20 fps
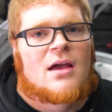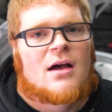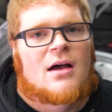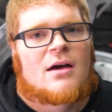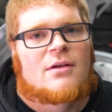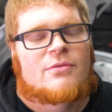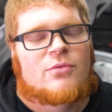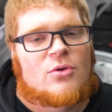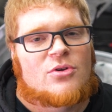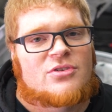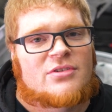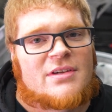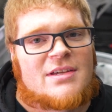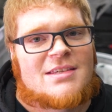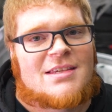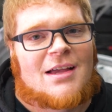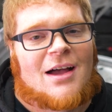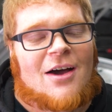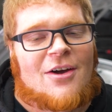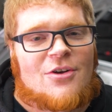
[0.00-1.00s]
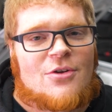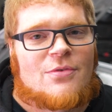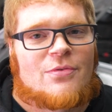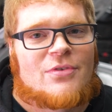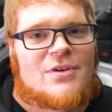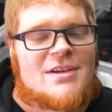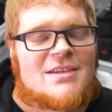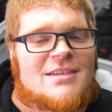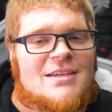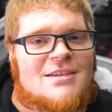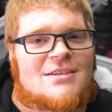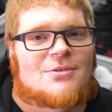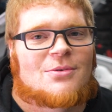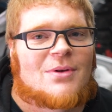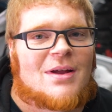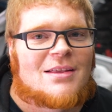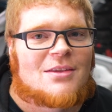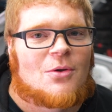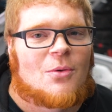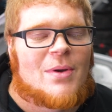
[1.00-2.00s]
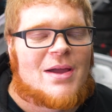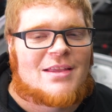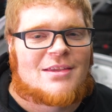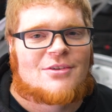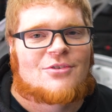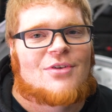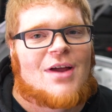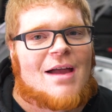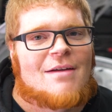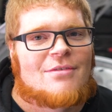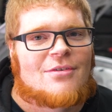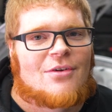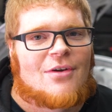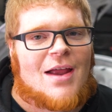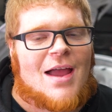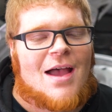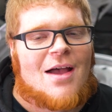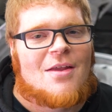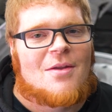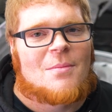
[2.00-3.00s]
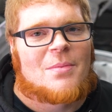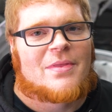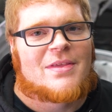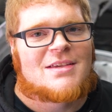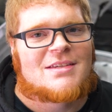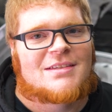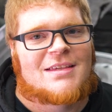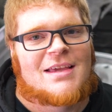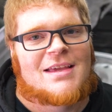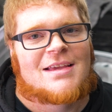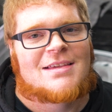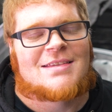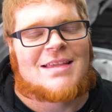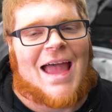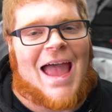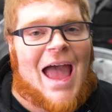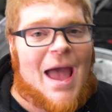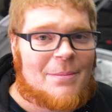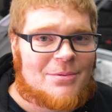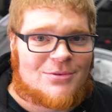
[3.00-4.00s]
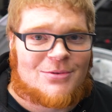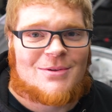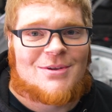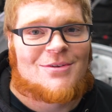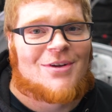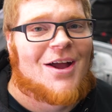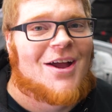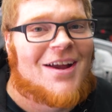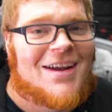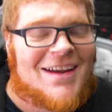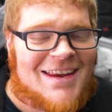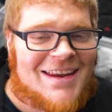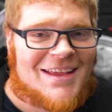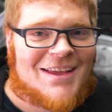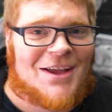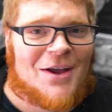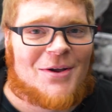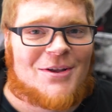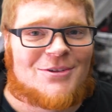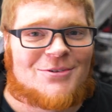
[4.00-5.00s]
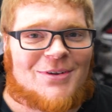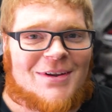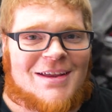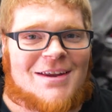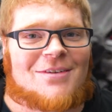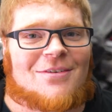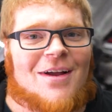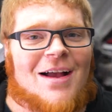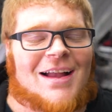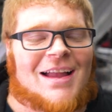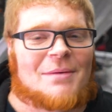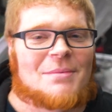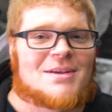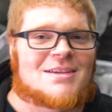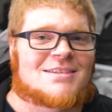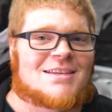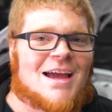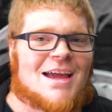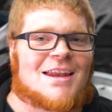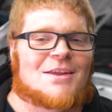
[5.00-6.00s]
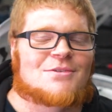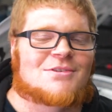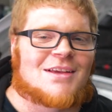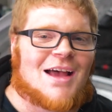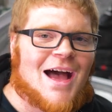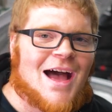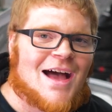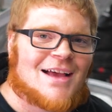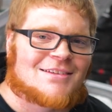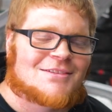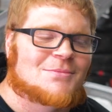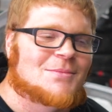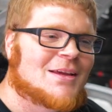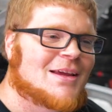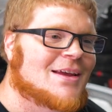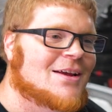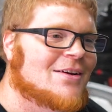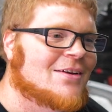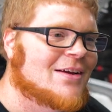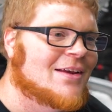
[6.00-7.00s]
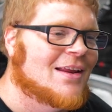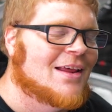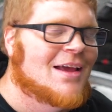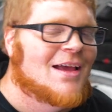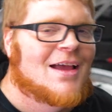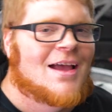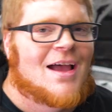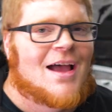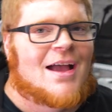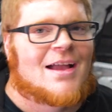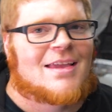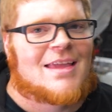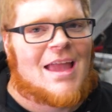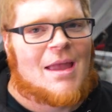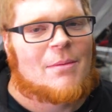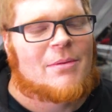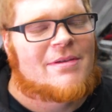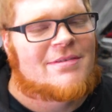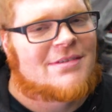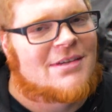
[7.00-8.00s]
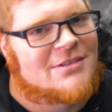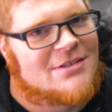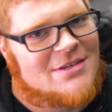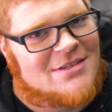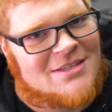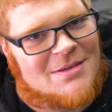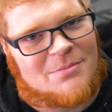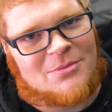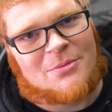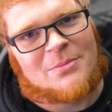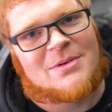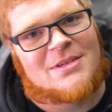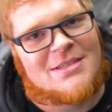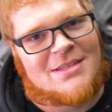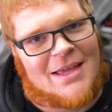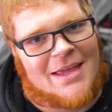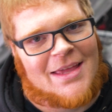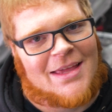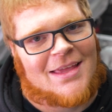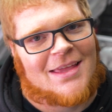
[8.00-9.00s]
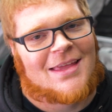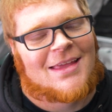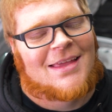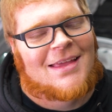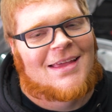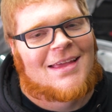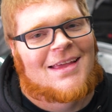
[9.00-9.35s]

unfortunately, it's under freezing, so we're gonna have to wait to drive it around. But this thing's absolutely ready to go. It's ready to rock. I'm excited. It was awesome to hear it. I can't believe such a simple mistake